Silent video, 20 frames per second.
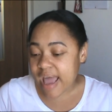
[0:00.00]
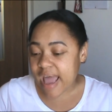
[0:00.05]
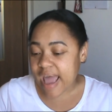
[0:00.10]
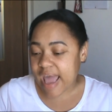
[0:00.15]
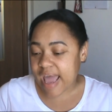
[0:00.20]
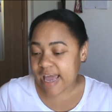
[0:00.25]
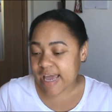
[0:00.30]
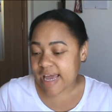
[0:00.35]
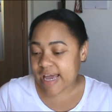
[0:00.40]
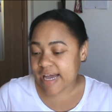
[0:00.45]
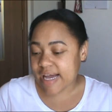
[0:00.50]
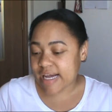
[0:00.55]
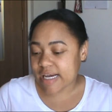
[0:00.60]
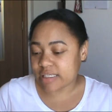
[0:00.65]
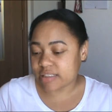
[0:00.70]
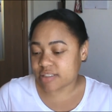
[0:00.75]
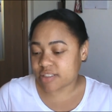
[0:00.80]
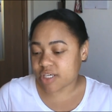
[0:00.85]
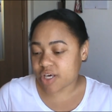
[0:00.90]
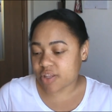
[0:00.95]

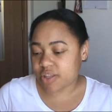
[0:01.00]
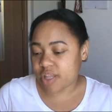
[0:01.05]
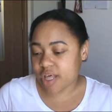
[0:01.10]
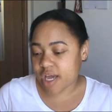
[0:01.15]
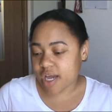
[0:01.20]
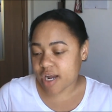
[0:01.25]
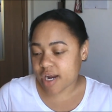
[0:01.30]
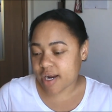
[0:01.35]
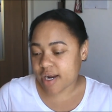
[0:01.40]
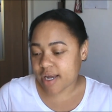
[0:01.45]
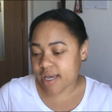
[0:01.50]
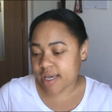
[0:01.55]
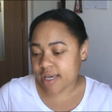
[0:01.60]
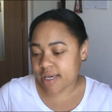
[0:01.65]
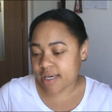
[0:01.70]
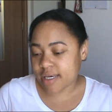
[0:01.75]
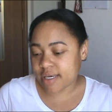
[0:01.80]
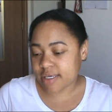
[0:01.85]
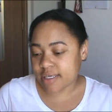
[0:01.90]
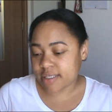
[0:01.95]
and there
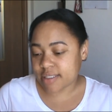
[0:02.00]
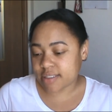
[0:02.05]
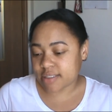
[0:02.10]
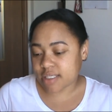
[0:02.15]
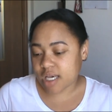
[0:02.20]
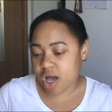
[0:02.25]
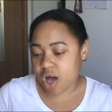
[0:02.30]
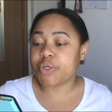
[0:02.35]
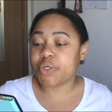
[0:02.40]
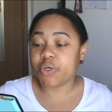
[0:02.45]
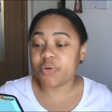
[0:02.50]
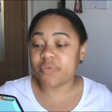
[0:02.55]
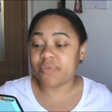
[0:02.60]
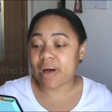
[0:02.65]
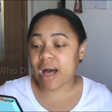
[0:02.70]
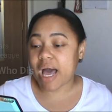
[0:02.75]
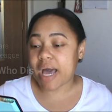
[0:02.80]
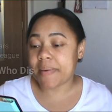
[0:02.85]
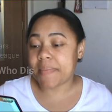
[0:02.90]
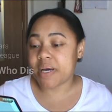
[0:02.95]
is New
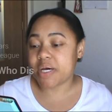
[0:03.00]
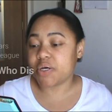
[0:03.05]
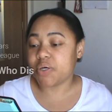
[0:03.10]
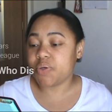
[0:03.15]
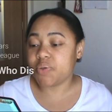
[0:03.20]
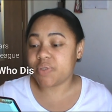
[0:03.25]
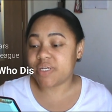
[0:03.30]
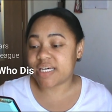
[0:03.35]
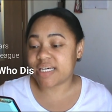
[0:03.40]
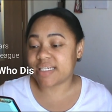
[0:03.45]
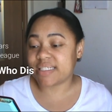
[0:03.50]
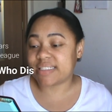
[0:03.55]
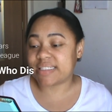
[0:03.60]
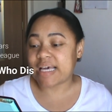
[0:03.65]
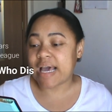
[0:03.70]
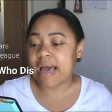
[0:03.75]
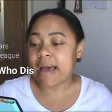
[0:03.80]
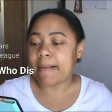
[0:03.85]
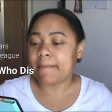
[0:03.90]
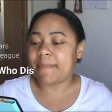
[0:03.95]
Vibe Who Dis
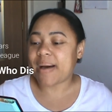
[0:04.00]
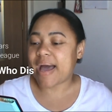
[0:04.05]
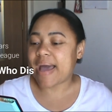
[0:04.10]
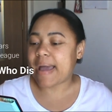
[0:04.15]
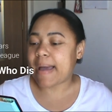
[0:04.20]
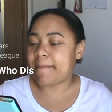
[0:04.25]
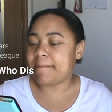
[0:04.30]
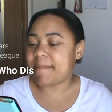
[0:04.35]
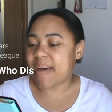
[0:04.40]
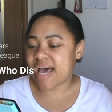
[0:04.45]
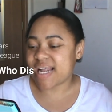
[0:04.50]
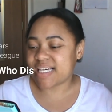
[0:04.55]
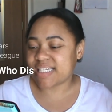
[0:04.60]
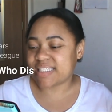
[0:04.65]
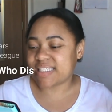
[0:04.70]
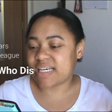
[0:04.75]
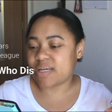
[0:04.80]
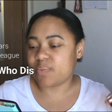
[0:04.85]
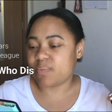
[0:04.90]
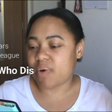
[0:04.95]
by
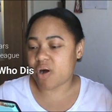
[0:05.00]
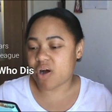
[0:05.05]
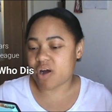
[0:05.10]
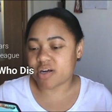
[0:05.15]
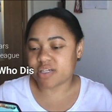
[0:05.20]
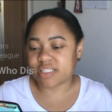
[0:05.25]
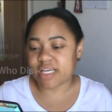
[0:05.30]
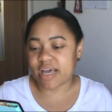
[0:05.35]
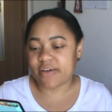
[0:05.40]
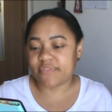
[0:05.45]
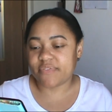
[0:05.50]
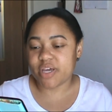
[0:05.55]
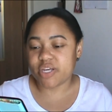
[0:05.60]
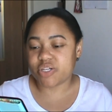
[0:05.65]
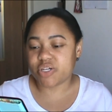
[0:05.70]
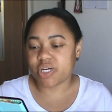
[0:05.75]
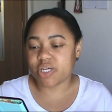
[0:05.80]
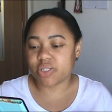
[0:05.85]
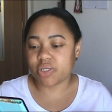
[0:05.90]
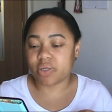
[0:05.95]
Madison Mars
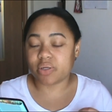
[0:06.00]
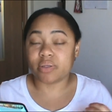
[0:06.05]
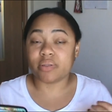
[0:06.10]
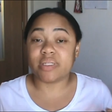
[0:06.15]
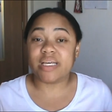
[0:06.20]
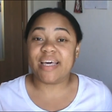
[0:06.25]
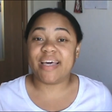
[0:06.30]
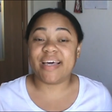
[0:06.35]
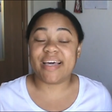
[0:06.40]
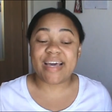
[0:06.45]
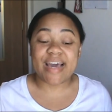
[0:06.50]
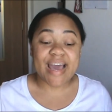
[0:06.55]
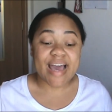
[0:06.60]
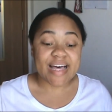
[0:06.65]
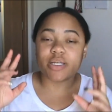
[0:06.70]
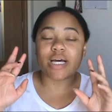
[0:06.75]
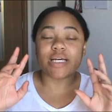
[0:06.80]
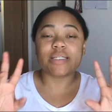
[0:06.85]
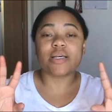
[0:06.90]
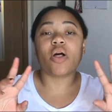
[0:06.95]
featuring Little League.
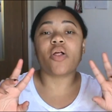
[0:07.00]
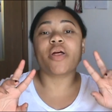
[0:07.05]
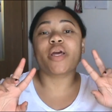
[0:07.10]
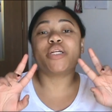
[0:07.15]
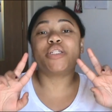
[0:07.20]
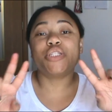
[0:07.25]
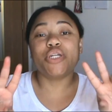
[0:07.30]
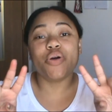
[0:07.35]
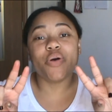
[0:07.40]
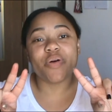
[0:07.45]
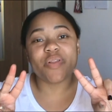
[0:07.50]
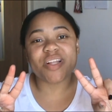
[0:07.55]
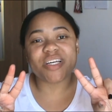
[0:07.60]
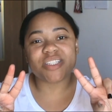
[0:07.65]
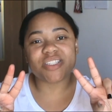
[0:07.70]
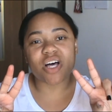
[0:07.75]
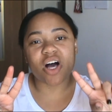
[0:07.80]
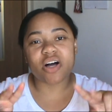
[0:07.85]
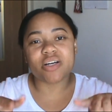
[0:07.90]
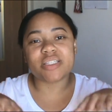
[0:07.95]
That's only 2 of the
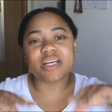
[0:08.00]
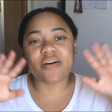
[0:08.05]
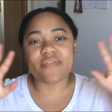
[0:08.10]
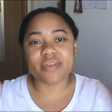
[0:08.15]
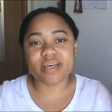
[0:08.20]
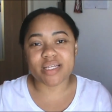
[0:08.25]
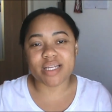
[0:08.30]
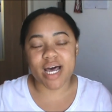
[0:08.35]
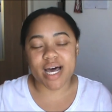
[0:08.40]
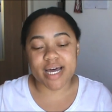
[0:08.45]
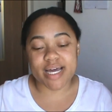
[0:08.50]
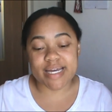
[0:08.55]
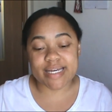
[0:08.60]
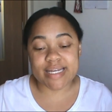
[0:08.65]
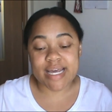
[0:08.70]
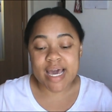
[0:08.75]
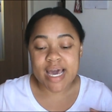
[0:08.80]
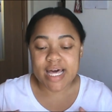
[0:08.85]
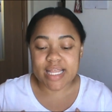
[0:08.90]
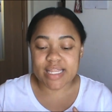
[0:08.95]
songs of the 9
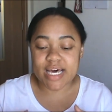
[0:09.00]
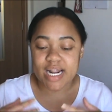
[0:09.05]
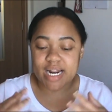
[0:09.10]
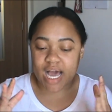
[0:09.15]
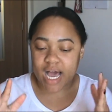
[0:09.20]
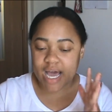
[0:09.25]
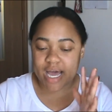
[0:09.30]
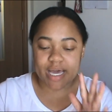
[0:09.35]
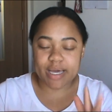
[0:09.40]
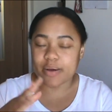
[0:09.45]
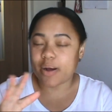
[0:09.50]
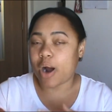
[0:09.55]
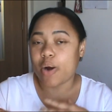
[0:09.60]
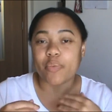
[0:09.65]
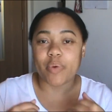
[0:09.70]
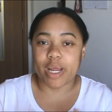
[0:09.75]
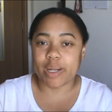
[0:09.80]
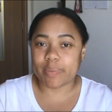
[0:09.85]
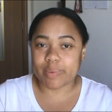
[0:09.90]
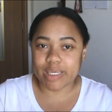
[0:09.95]
that I
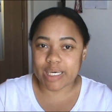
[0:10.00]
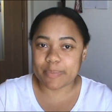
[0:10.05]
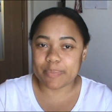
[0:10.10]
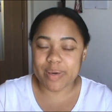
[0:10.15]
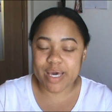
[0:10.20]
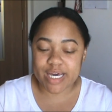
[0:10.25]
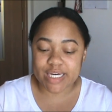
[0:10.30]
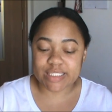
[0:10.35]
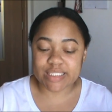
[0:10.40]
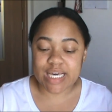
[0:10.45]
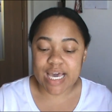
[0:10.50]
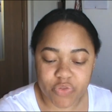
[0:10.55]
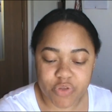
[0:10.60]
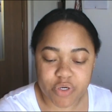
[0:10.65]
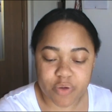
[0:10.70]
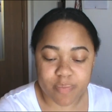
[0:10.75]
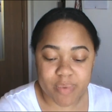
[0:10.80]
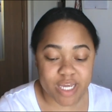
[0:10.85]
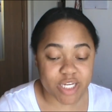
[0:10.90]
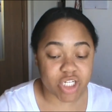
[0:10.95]
randomly picked
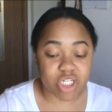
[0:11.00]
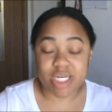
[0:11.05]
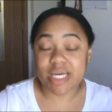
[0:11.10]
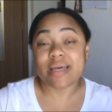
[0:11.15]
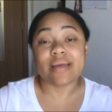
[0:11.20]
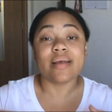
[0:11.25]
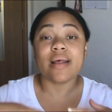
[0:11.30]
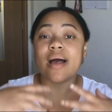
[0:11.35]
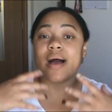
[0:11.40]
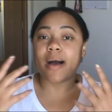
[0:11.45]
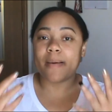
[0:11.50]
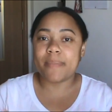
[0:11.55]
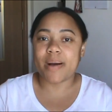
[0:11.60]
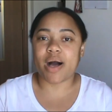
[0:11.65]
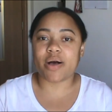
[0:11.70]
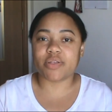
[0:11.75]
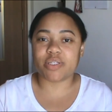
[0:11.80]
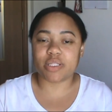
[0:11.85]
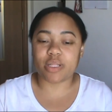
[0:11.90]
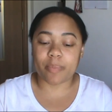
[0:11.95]
to mention
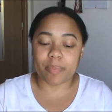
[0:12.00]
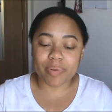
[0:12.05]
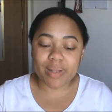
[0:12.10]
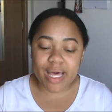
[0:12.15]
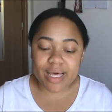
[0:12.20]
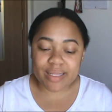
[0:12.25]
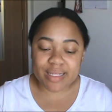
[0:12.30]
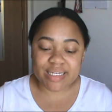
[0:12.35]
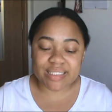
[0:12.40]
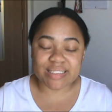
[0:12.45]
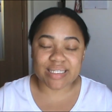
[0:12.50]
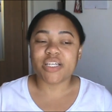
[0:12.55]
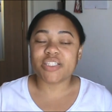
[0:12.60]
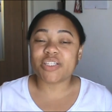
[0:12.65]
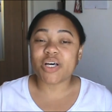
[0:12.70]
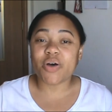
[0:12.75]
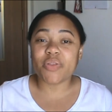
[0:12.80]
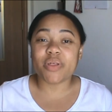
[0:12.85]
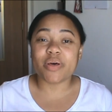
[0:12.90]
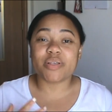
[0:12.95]
about the playlist.
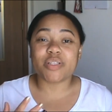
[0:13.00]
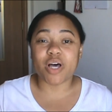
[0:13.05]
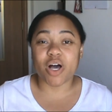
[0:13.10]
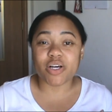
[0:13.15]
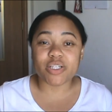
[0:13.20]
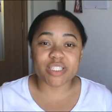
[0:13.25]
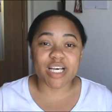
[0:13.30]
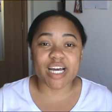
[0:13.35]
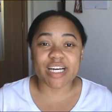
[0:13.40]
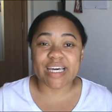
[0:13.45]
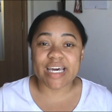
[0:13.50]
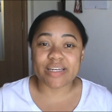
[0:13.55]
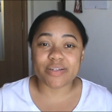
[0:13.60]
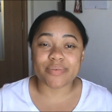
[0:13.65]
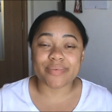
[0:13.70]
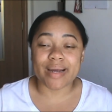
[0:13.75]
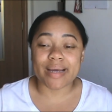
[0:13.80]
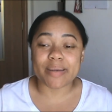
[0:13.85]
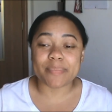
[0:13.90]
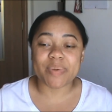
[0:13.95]
So the songs that Kendall
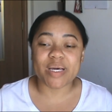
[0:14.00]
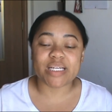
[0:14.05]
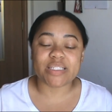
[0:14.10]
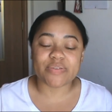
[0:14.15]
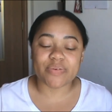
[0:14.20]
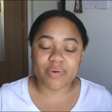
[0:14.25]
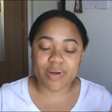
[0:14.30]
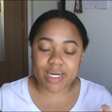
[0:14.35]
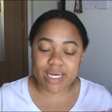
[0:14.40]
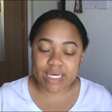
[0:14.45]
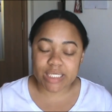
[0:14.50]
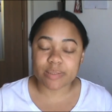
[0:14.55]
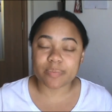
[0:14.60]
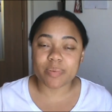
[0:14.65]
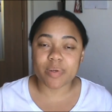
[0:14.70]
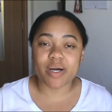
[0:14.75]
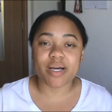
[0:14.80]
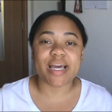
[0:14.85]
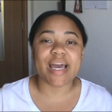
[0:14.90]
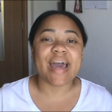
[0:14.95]
Ryan picks for each
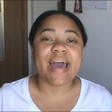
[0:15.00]
book